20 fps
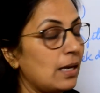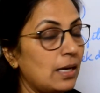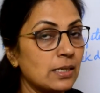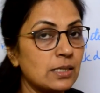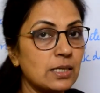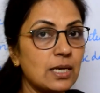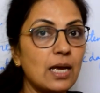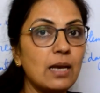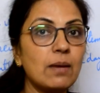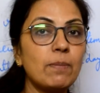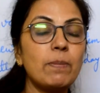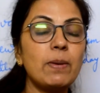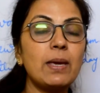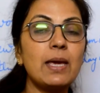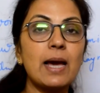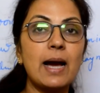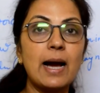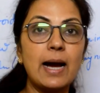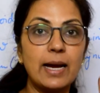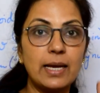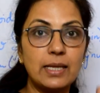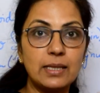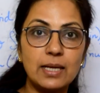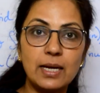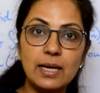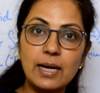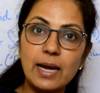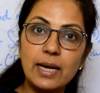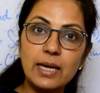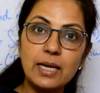It can be
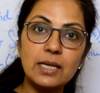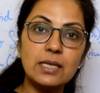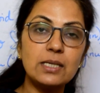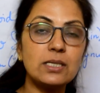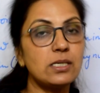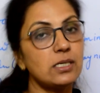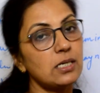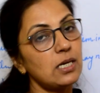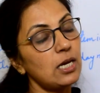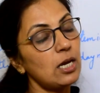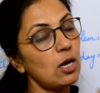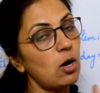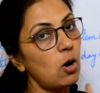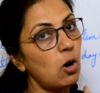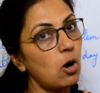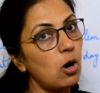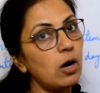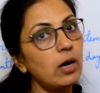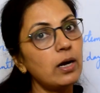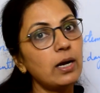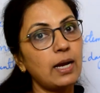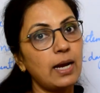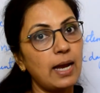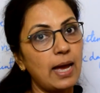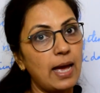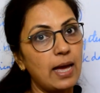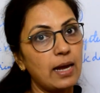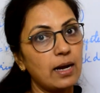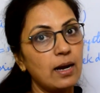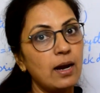either int or
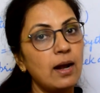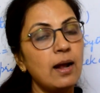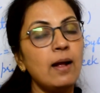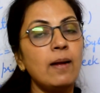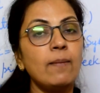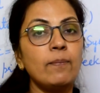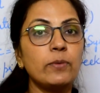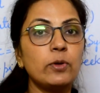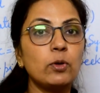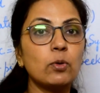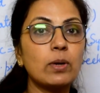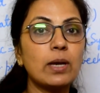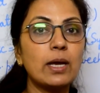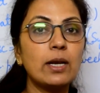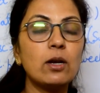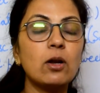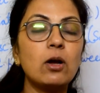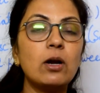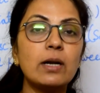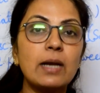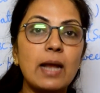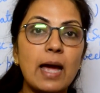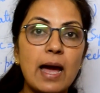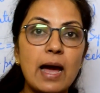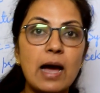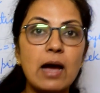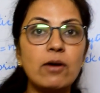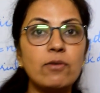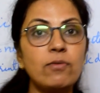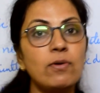char. You cannot
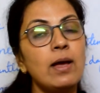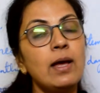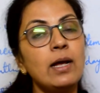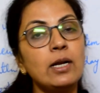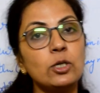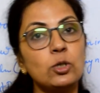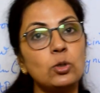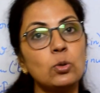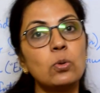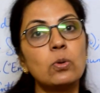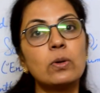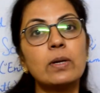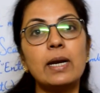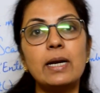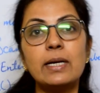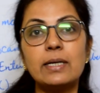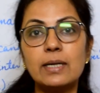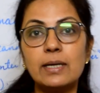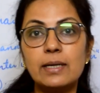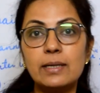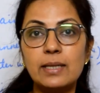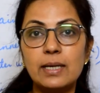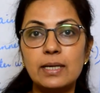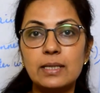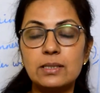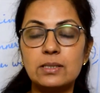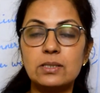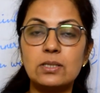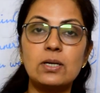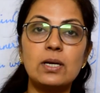have 2 greater
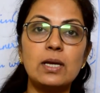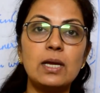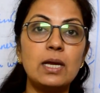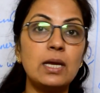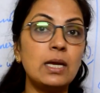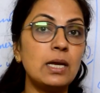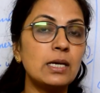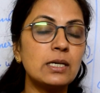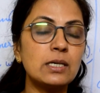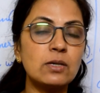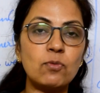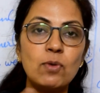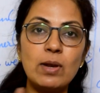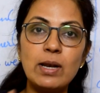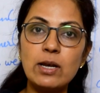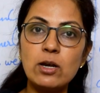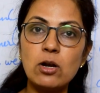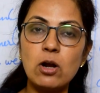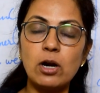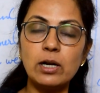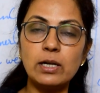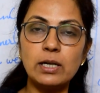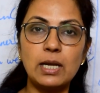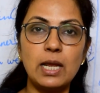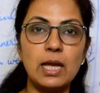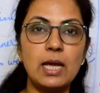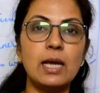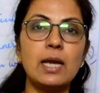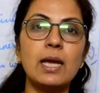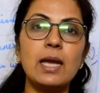than 3. It will not
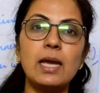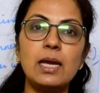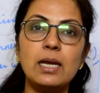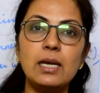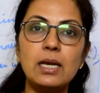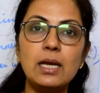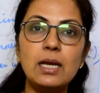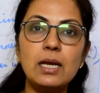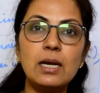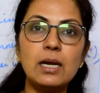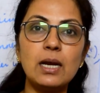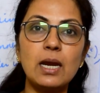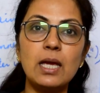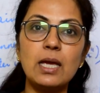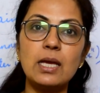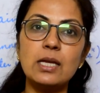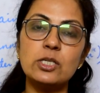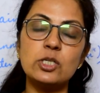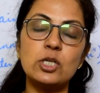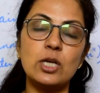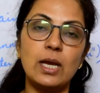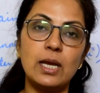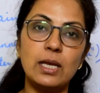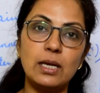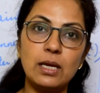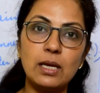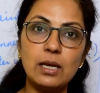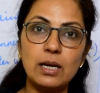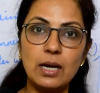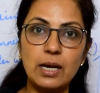take any range,
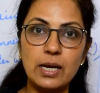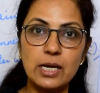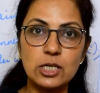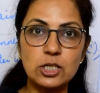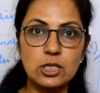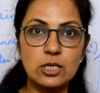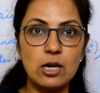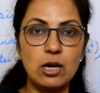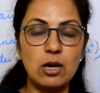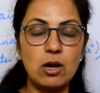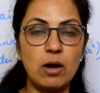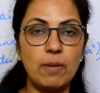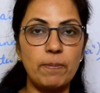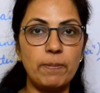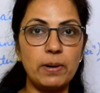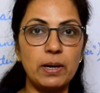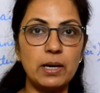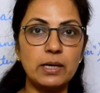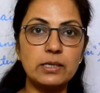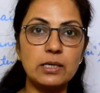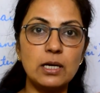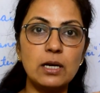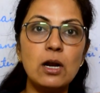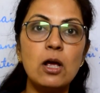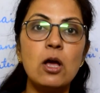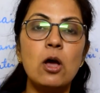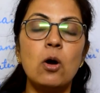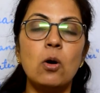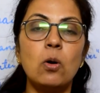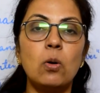any relational operator.
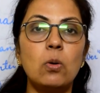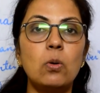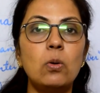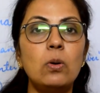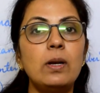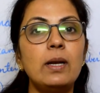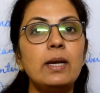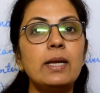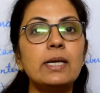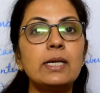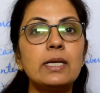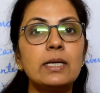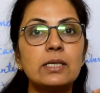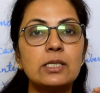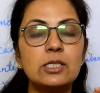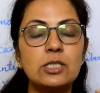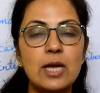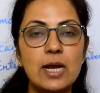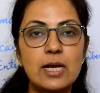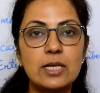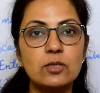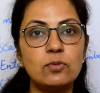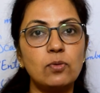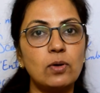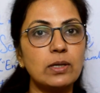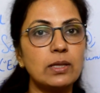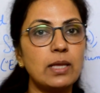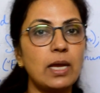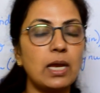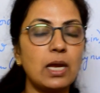Only it checks
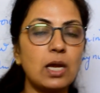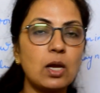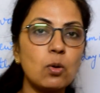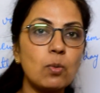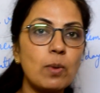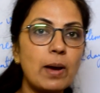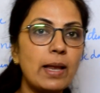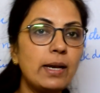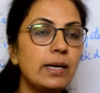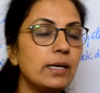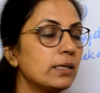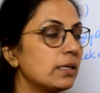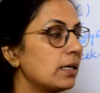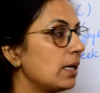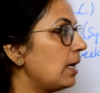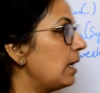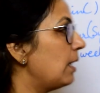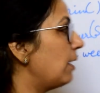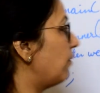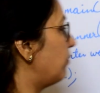for the equality.